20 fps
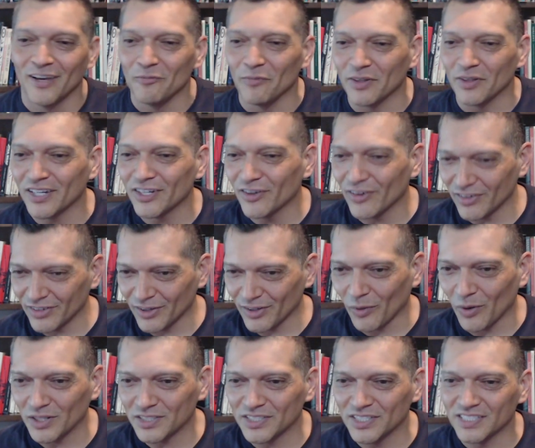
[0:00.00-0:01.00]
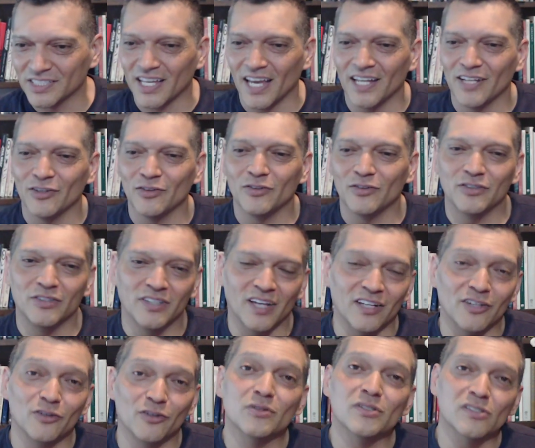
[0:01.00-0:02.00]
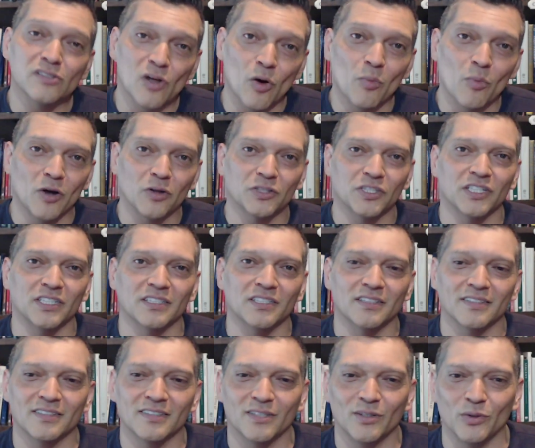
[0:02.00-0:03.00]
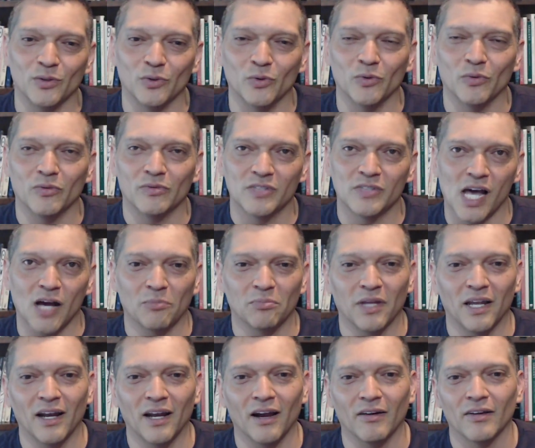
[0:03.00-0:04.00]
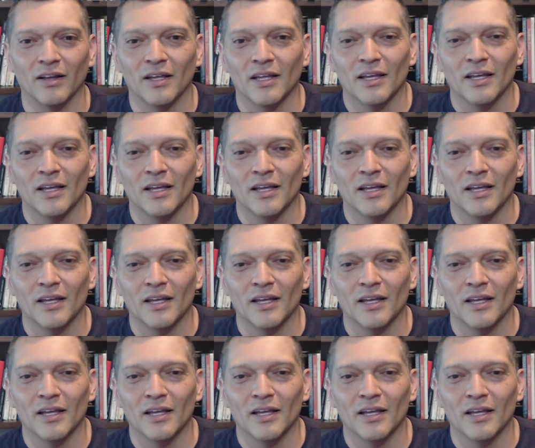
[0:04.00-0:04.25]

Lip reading: But then your question is, can you use slow motion to help that out?